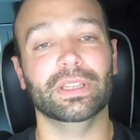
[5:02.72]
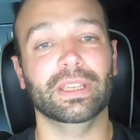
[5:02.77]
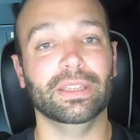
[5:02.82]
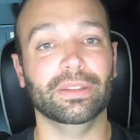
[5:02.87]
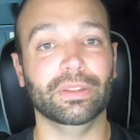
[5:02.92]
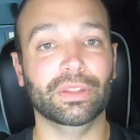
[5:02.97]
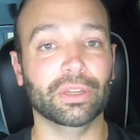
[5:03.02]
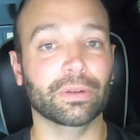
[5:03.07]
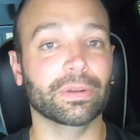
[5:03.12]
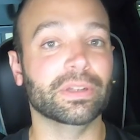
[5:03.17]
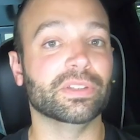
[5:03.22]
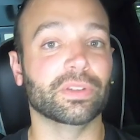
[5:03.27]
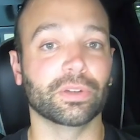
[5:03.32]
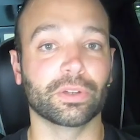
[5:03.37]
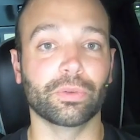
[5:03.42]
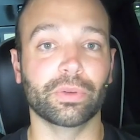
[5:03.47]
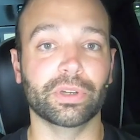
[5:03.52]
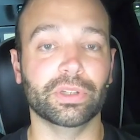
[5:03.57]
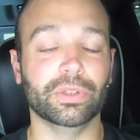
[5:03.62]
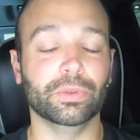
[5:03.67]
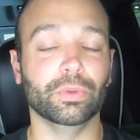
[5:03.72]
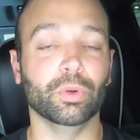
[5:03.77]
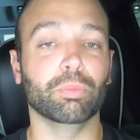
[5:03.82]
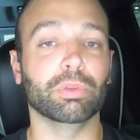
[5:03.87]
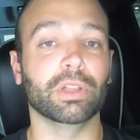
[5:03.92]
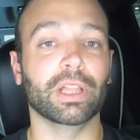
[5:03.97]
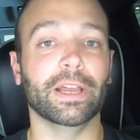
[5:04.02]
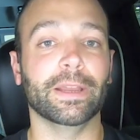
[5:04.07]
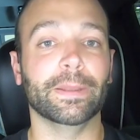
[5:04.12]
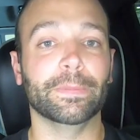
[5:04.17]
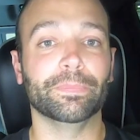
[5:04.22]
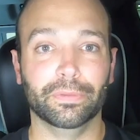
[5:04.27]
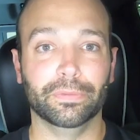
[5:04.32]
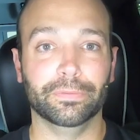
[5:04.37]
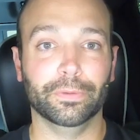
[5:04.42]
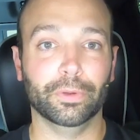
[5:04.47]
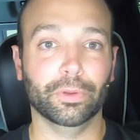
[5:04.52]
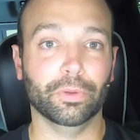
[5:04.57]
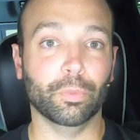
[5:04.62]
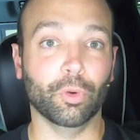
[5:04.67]
and theories are going to apply.
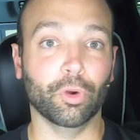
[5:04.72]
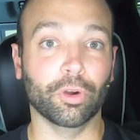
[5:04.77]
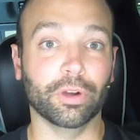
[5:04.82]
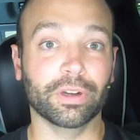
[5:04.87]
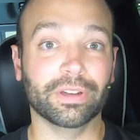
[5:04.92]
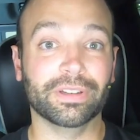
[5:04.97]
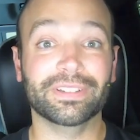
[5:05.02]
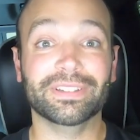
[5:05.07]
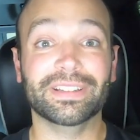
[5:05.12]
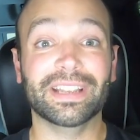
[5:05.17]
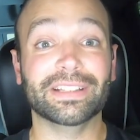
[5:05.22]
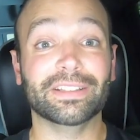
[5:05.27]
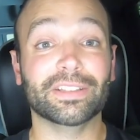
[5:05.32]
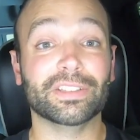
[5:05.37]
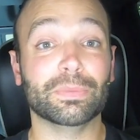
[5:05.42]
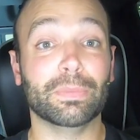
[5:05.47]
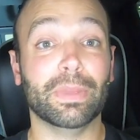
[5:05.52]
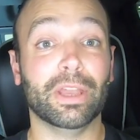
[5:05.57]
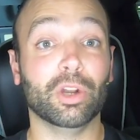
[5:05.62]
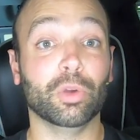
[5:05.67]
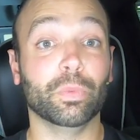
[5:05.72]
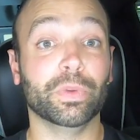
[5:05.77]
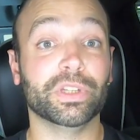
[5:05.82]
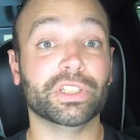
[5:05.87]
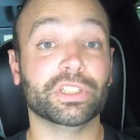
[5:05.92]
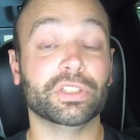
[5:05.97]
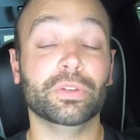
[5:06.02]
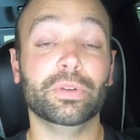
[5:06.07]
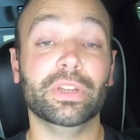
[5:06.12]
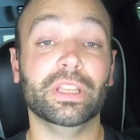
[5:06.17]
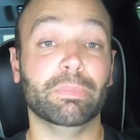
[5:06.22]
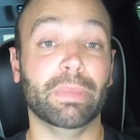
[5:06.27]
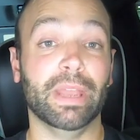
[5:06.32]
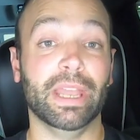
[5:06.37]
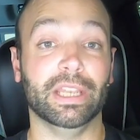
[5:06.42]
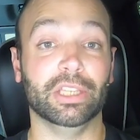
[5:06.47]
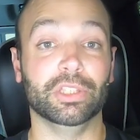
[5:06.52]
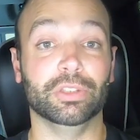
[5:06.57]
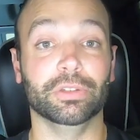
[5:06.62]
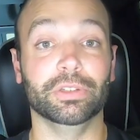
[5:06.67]
Furthermore, it doesn't matter which tuning
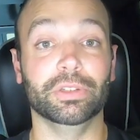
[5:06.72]
package you're